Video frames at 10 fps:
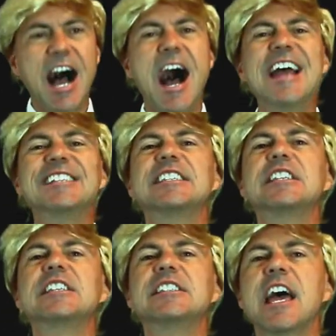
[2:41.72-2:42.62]

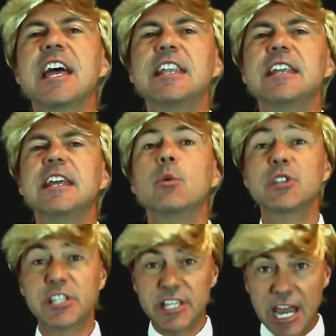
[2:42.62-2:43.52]
ISIS said it
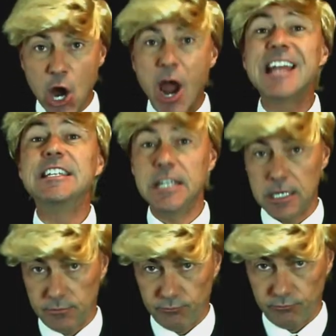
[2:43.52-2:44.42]
was their idea.